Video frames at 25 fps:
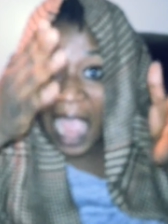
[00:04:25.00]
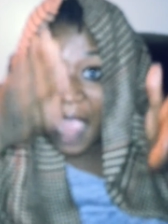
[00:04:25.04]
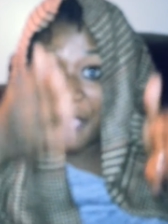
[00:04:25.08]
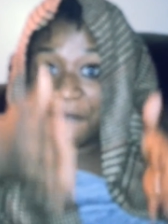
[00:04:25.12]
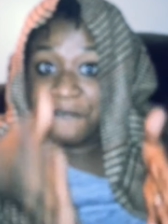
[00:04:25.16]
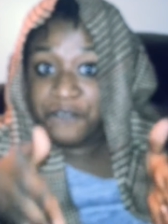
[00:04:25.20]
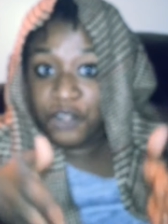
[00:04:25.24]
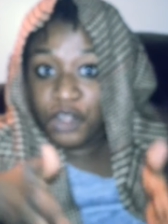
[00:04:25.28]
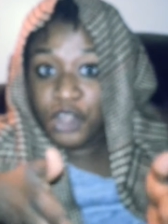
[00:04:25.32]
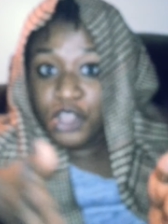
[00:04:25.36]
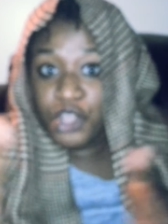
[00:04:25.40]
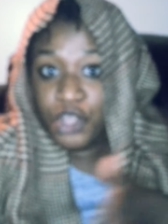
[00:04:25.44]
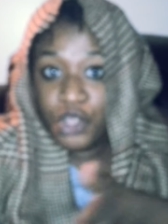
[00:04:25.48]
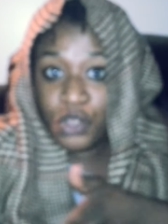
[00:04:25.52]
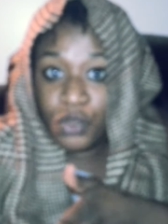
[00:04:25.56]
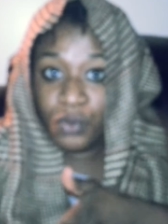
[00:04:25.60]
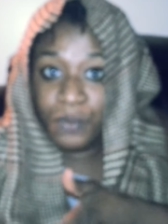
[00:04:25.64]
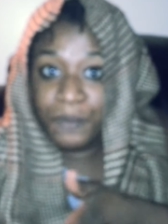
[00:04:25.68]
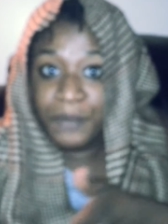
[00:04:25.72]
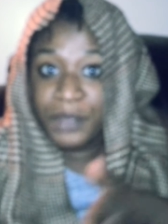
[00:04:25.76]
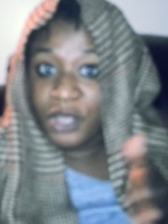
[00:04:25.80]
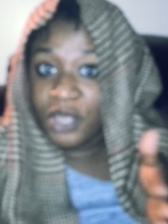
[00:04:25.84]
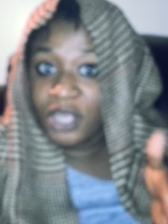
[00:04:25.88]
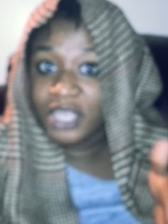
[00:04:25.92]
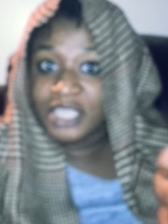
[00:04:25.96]
after
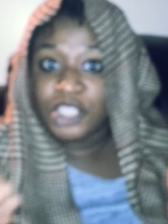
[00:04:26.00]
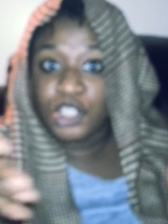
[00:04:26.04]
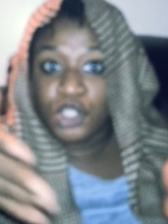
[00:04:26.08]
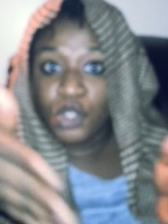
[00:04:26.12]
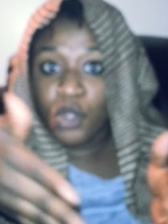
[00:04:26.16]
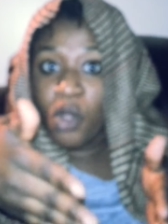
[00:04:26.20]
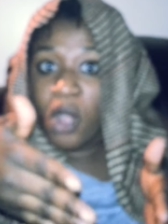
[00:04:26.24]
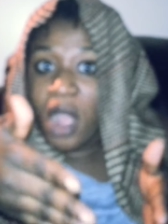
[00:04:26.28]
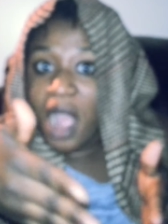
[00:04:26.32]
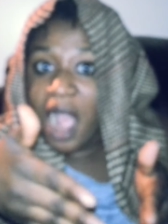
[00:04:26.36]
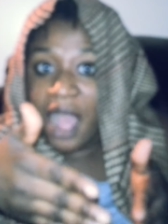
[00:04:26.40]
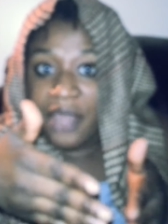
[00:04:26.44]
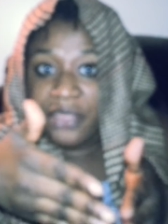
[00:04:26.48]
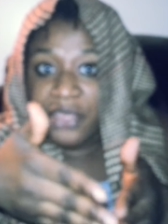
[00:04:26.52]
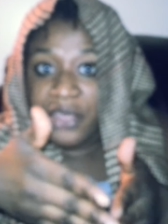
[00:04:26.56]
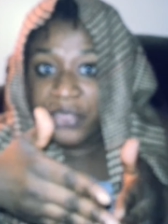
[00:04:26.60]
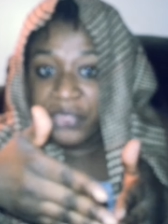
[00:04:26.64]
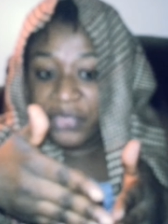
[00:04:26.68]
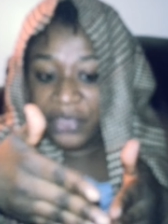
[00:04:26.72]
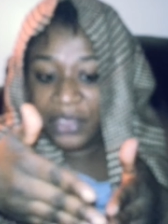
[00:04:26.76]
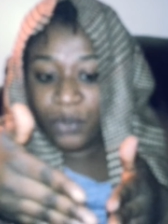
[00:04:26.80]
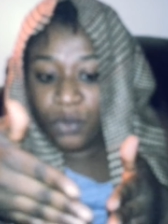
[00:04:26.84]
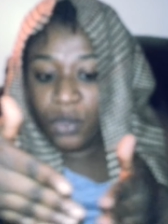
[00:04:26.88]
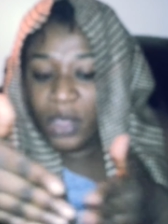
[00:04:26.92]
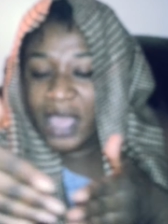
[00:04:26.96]
you, because no other
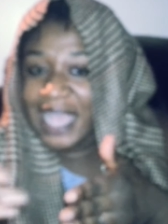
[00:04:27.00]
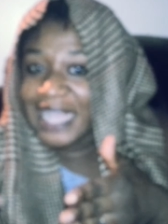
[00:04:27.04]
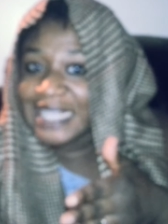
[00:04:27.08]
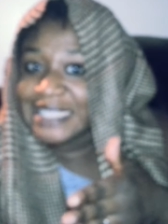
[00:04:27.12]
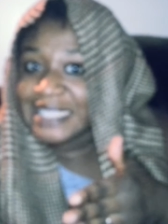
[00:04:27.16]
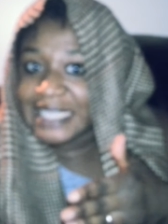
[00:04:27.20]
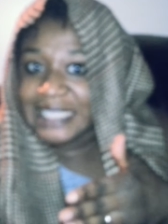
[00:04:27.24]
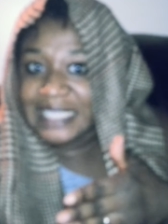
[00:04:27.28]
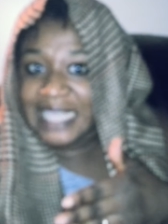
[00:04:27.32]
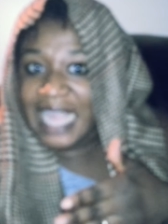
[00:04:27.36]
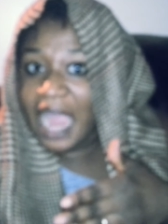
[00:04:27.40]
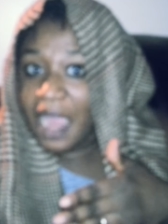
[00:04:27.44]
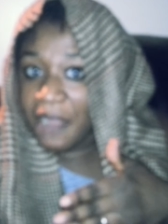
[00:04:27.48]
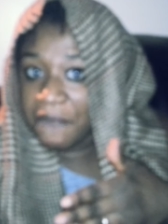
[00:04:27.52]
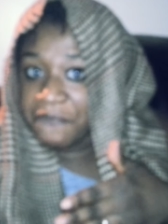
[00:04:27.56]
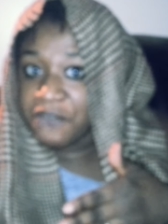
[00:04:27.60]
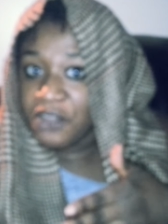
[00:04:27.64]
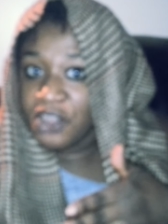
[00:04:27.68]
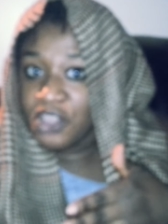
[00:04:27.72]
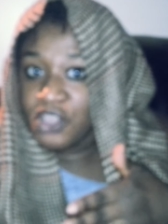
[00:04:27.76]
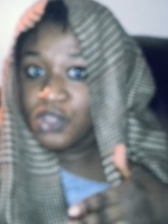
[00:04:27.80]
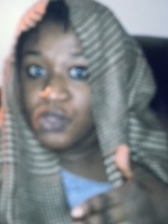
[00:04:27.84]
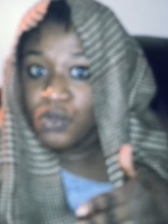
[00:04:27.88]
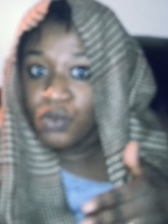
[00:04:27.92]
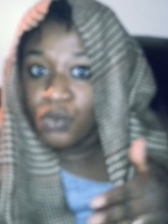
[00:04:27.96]
thing will exist
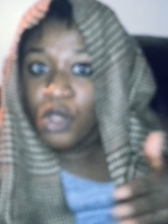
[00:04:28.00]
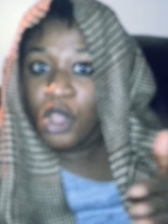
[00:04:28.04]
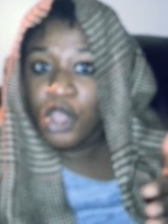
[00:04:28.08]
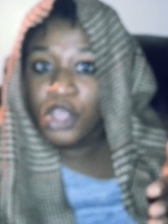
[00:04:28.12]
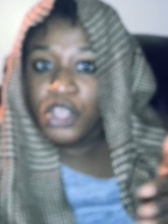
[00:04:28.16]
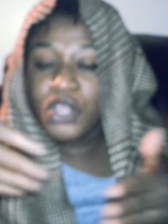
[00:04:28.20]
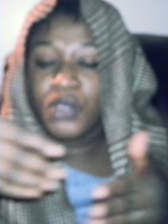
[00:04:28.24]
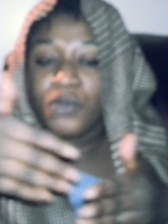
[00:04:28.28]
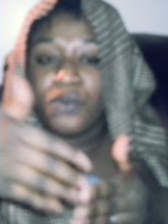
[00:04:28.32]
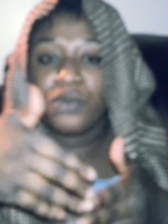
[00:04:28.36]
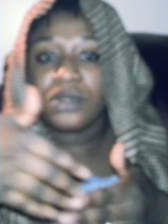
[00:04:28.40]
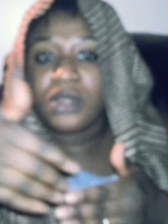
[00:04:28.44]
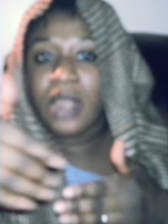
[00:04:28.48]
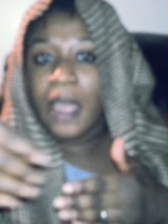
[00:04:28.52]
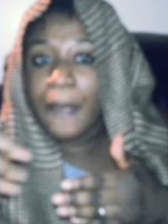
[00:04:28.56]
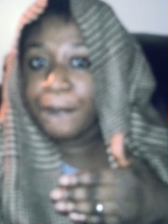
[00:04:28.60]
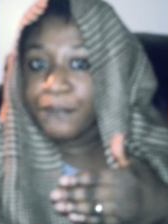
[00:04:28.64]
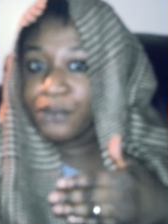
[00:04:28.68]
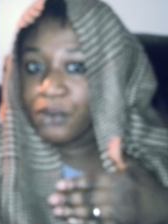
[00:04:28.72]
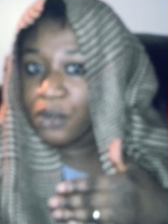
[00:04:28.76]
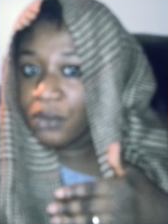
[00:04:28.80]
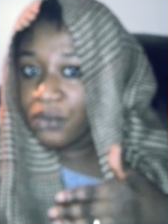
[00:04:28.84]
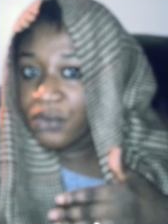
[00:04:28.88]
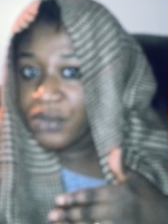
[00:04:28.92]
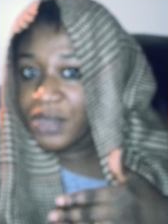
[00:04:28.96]
after you. You will
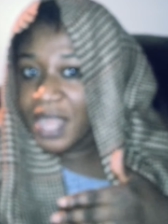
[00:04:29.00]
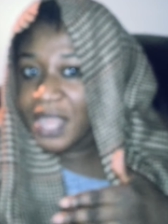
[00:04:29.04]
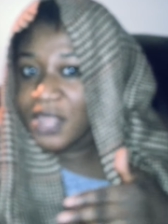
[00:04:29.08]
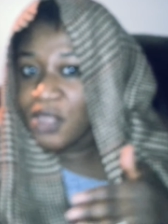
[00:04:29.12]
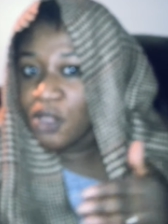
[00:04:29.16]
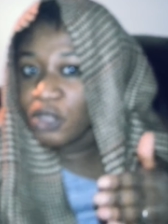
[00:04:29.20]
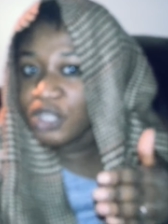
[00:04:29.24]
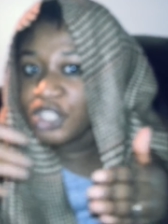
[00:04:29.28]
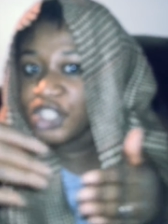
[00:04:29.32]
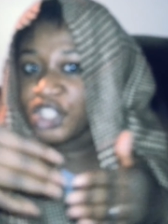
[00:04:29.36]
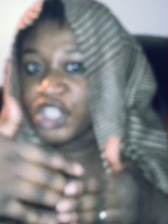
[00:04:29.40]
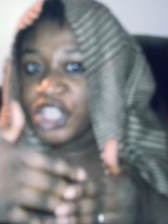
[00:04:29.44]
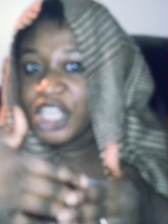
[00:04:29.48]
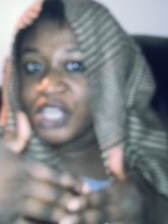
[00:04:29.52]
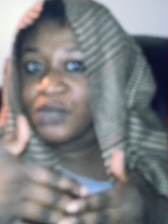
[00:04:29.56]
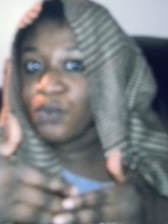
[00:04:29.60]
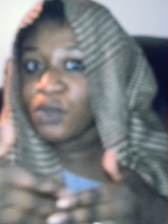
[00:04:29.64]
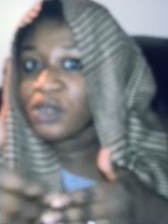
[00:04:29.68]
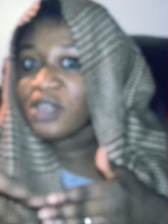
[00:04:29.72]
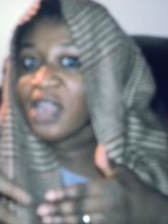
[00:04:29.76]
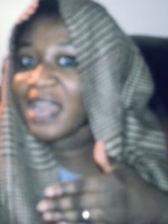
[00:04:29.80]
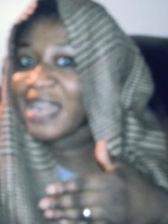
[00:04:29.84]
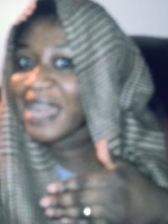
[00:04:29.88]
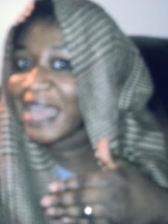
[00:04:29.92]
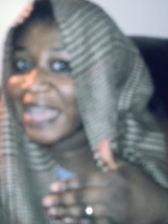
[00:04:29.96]
not procreate. Your gene
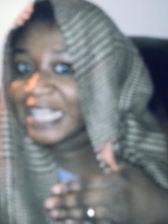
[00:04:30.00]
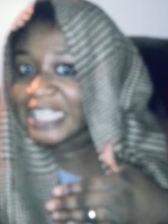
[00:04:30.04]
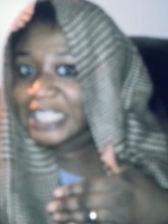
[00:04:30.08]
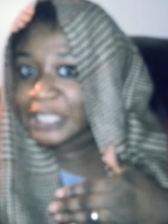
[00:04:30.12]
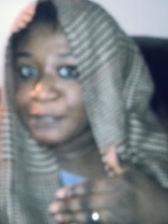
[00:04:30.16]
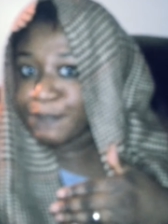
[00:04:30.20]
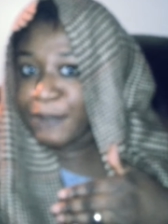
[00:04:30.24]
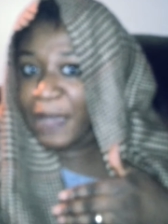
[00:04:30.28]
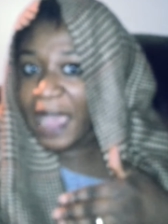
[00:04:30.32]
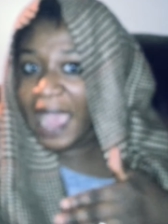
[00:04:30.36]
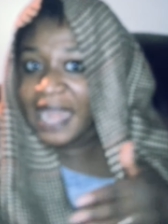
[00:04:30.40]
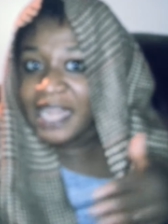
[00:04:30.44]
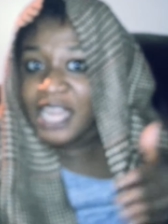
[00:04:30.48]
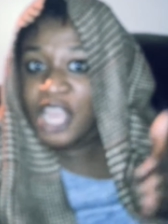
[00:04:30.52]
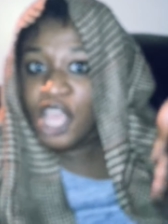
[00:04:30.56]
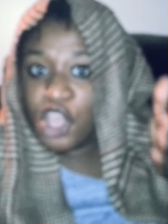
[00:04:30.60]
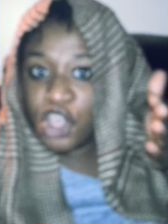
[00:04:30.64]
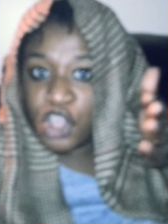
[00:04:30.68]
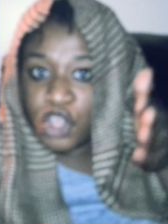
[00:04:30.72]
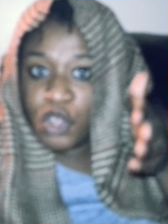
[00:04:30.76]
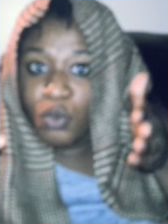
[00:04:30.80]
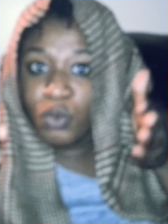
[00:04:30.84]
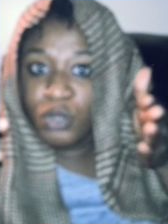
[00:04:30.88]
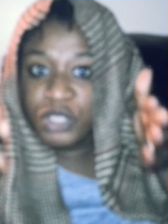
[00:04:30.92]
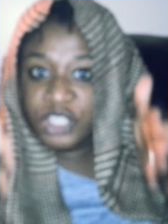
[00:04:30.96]
will not expand.
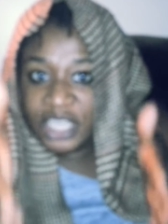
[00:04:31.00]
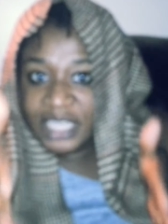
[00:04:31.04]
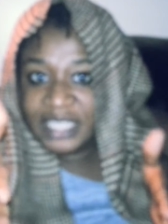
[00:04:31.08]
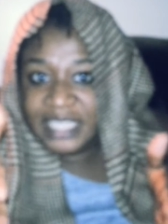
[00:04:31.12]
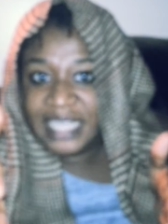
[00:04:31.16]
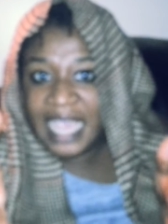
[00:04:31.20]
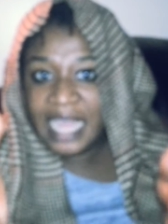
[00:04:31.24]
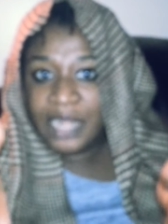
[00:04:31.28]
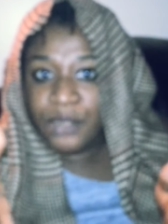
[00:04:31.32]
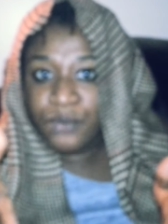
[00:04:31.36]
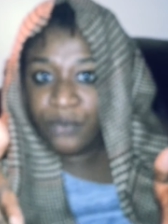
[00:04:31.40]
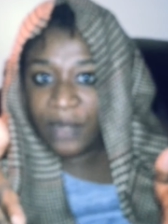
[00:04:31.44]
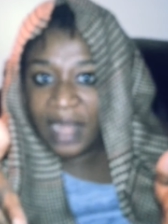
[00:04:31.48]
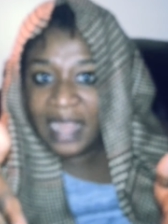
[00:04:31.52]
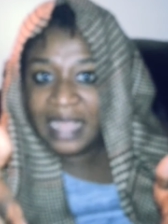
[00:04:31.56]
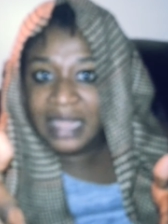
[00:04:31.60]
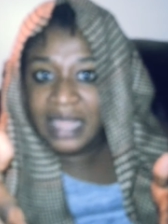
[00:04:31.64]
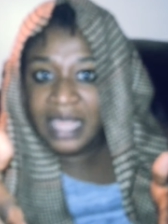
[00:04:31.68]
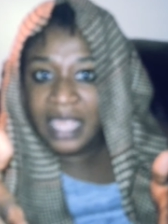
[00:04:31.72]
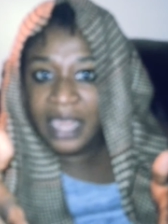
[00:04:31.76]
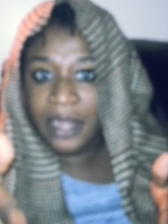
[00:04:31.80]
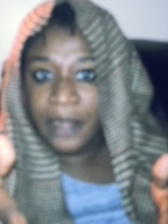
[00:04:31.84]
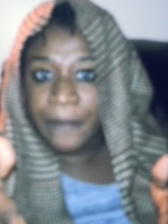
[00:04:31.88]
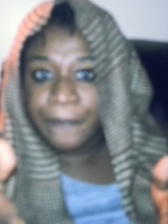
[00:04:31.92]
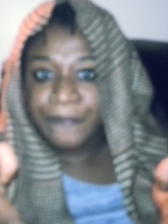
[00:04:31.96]
You will just end
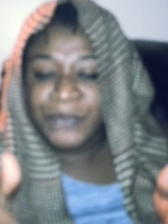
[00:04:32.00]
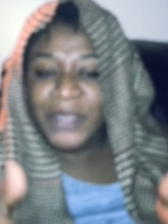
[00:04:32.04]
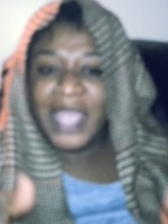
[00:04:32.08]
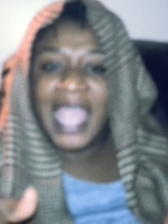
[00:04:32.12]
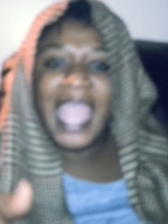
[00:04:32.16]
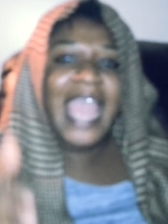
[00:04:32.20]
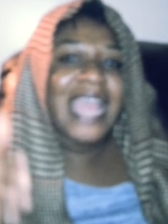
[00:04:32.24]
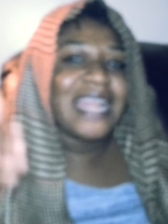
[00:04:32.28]
right there.